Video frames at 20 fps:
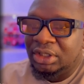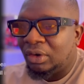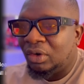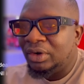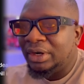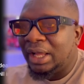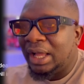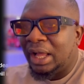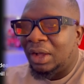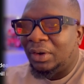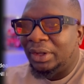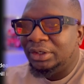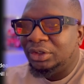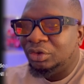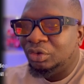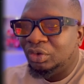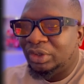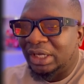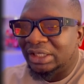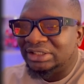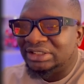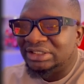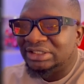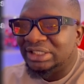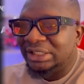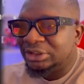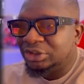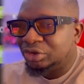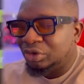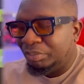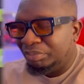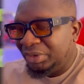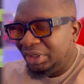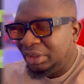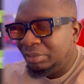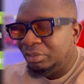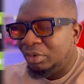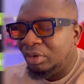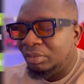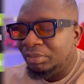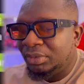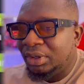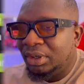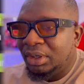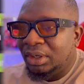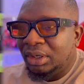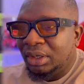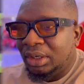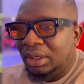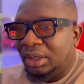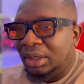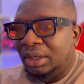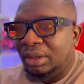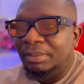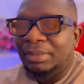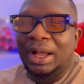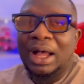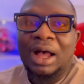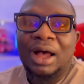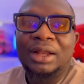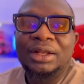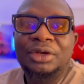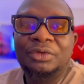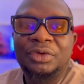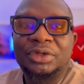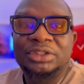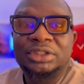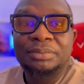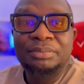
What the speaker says: Under hourly, you can set your minimum hourly rate.